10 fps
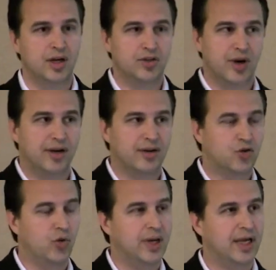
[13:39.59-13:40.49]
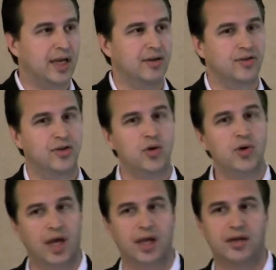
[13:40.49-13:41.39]
trying to tweak it and
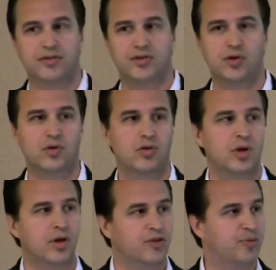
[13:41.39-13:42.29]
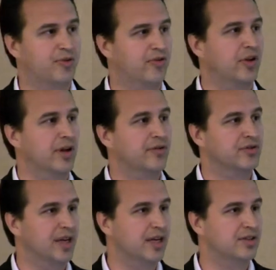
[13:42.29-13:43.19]
tune it to the specific
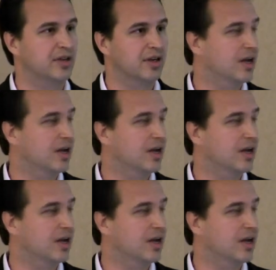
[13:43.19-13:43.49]
levers that each